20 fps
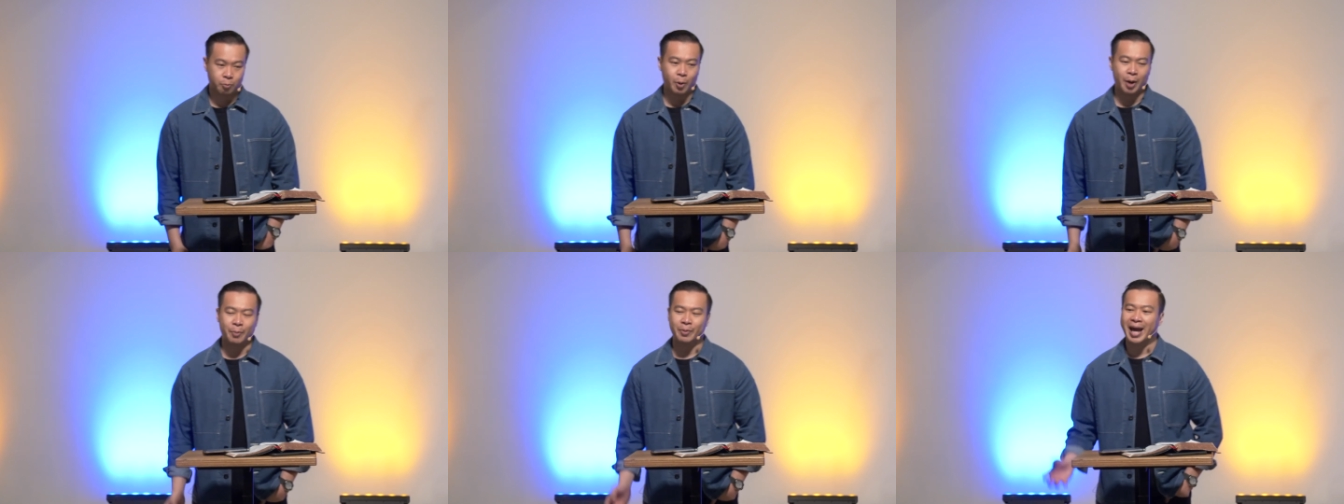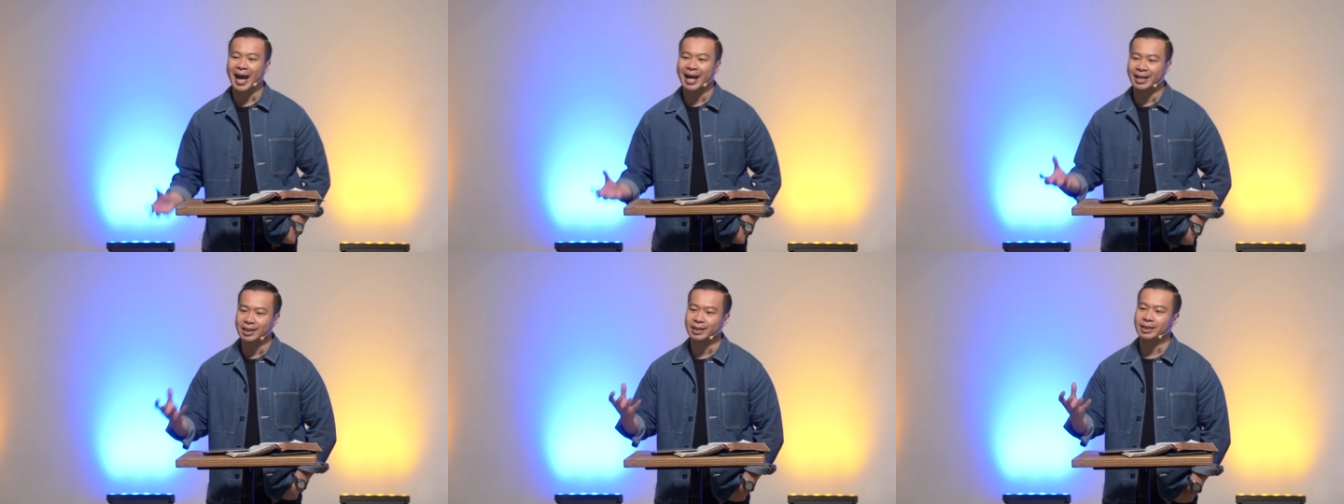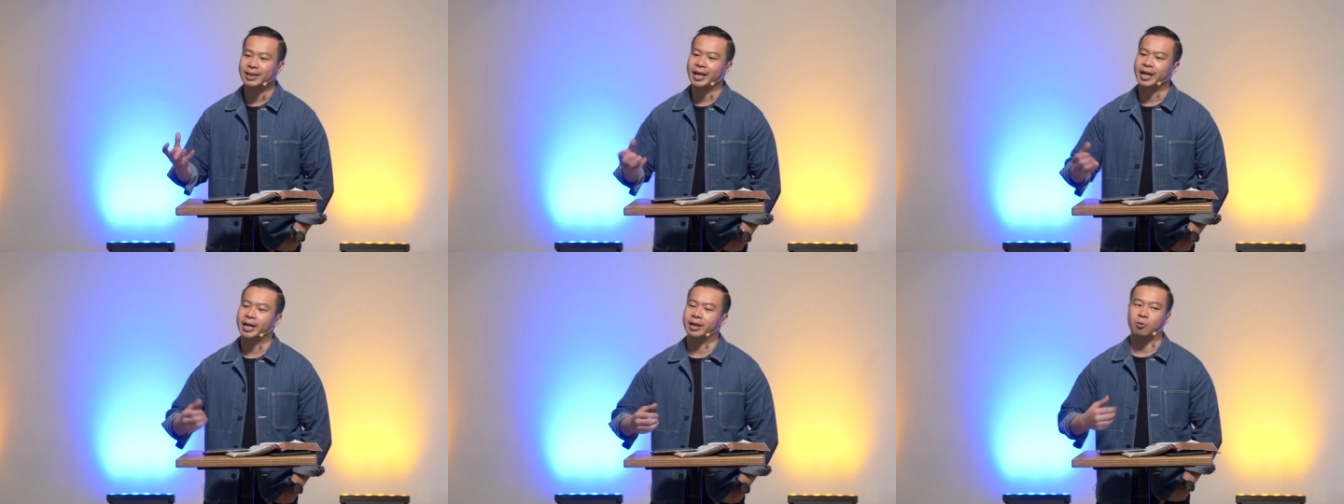when we
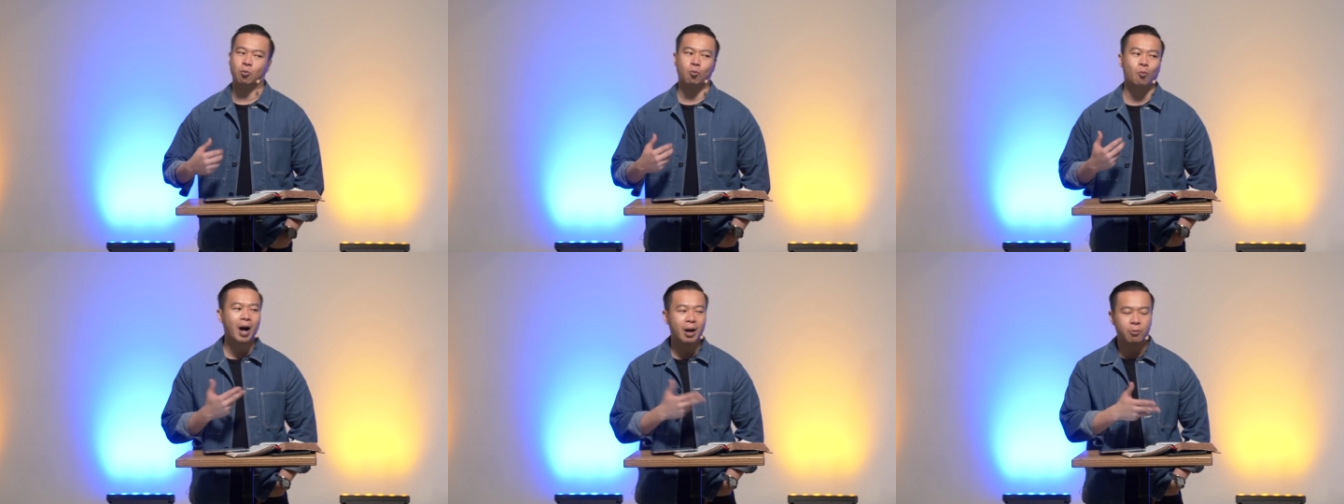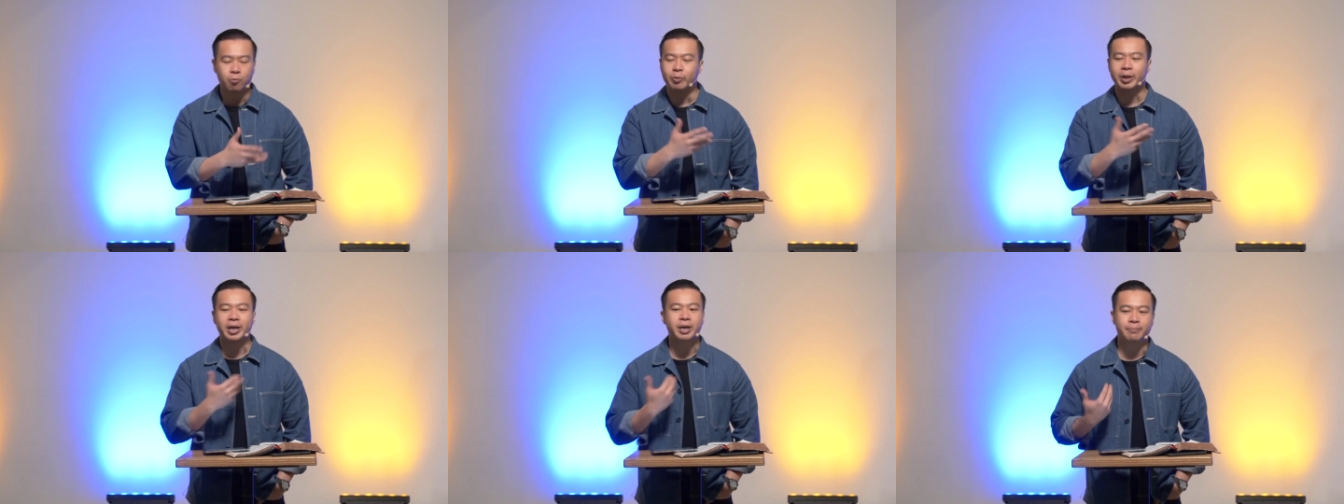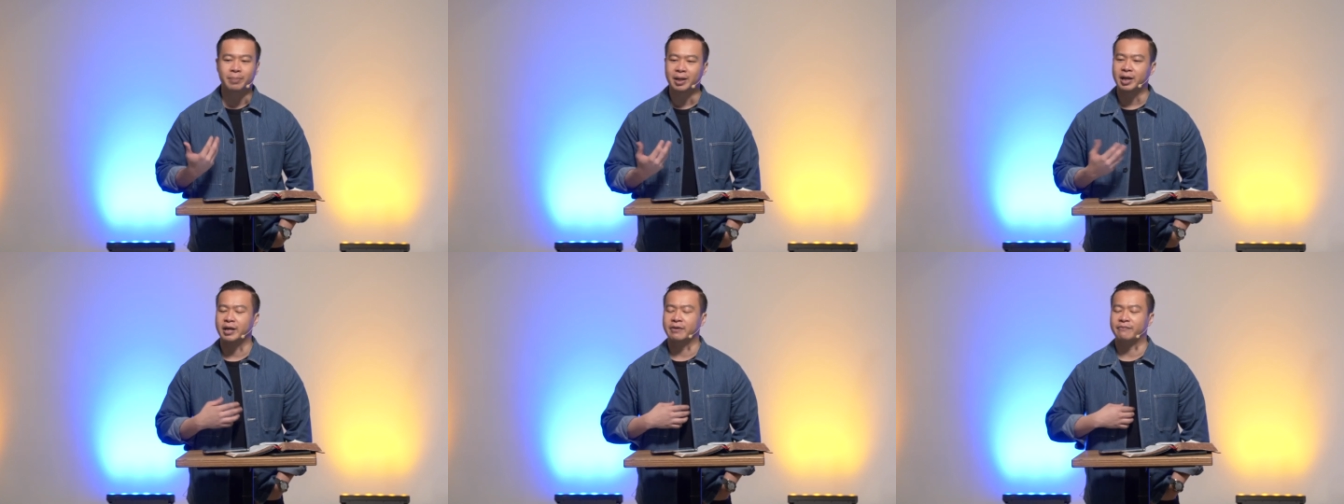entertain what we
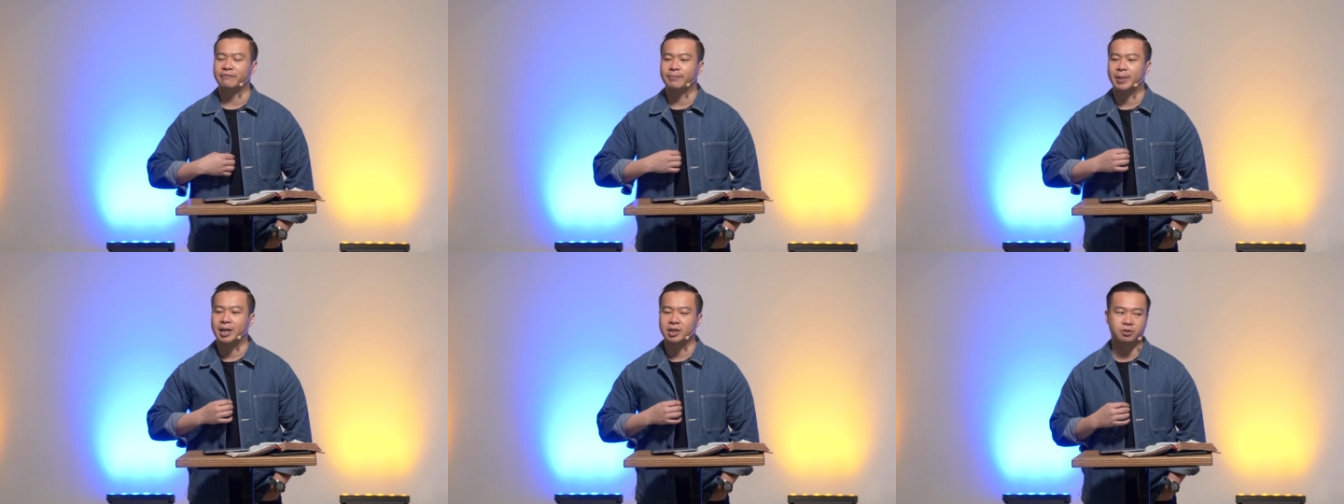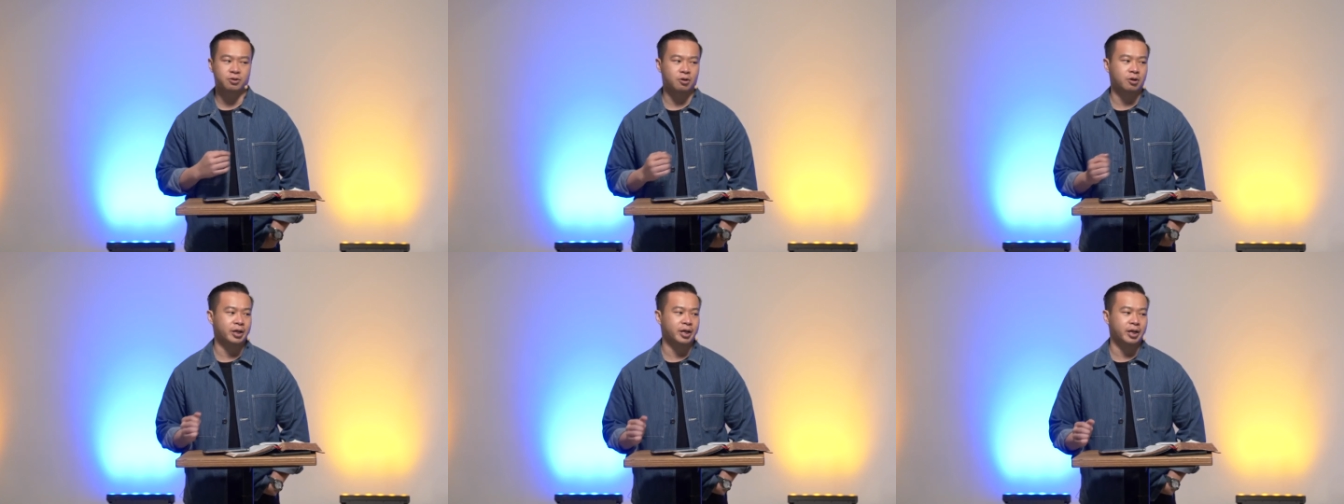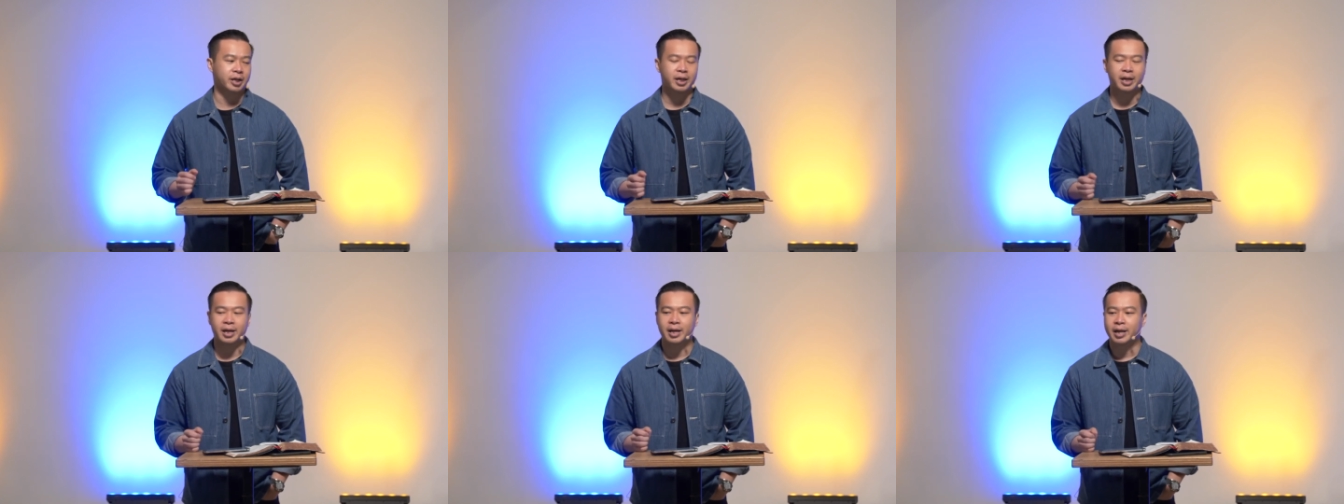believe
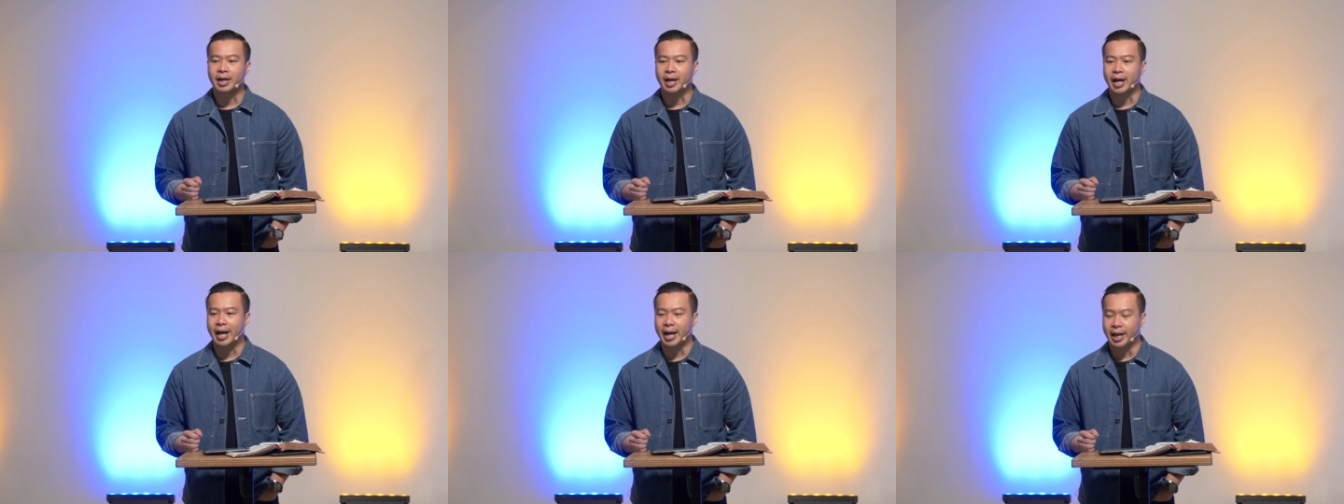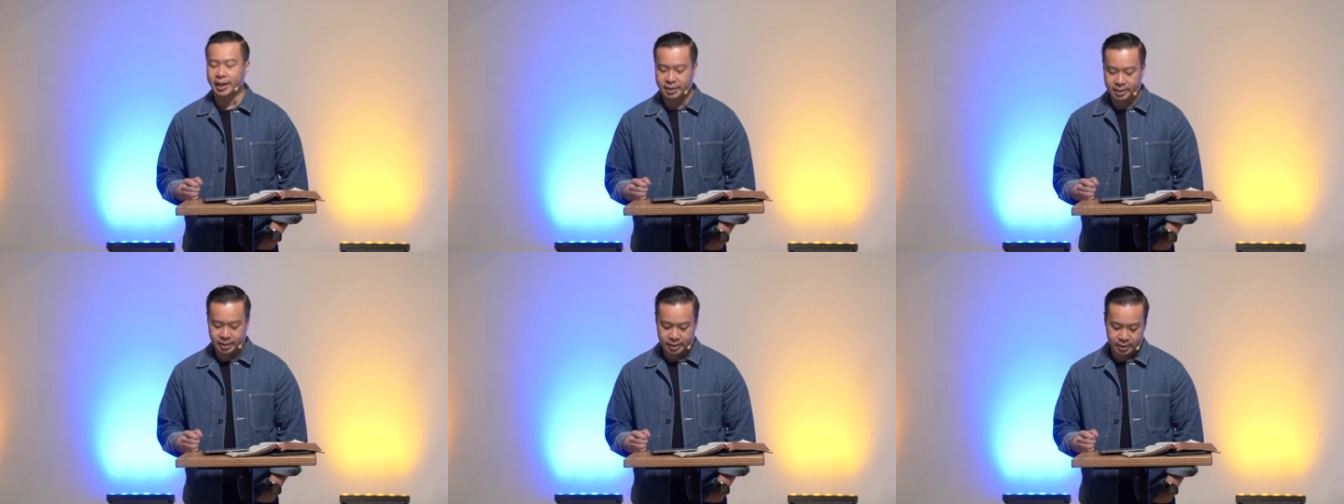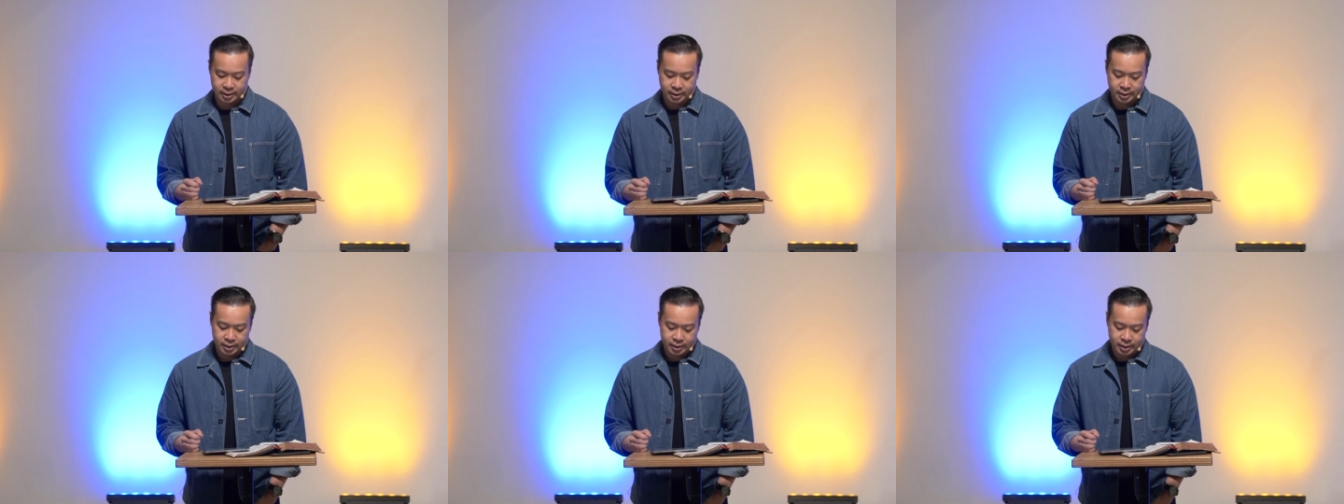pastorally
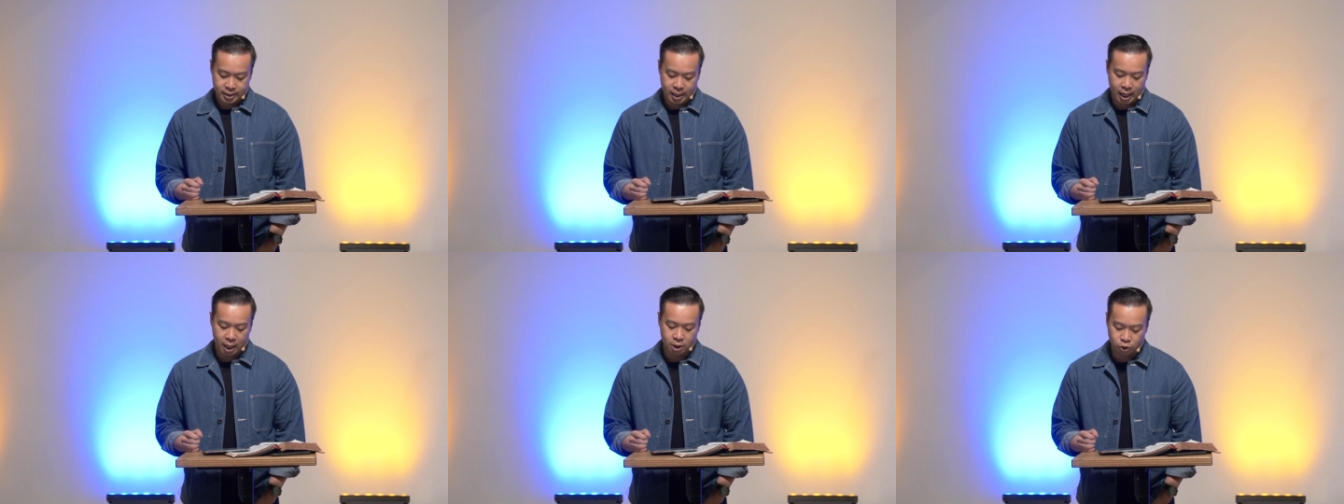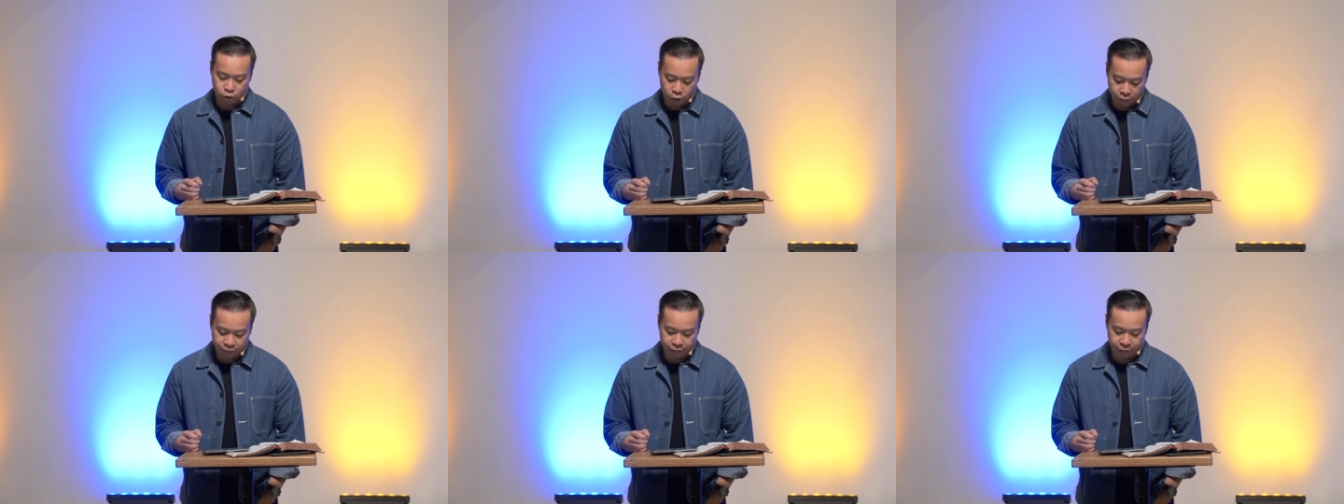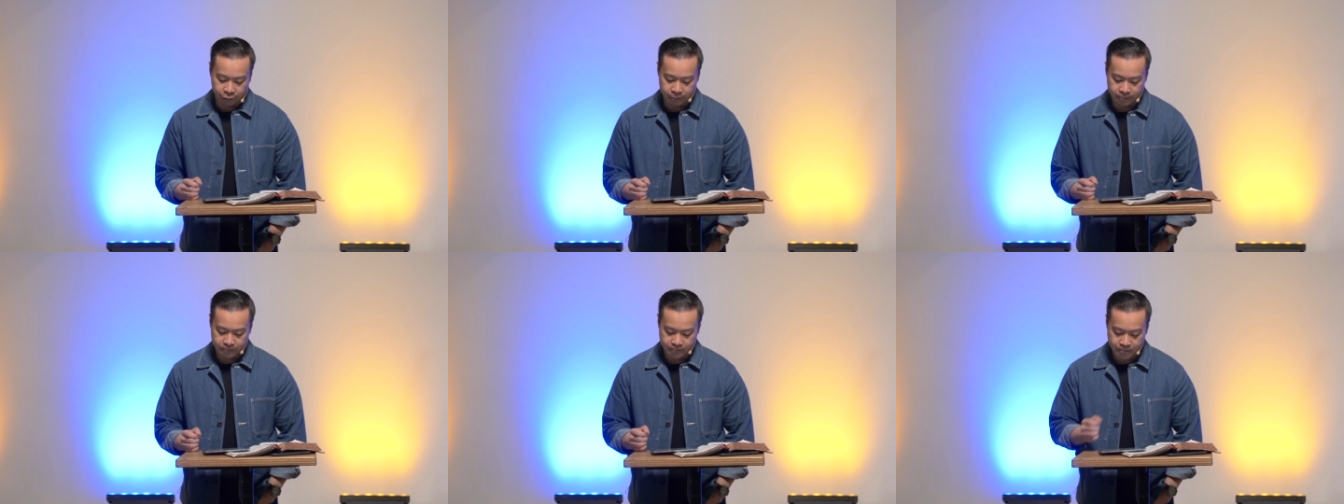as untruthful.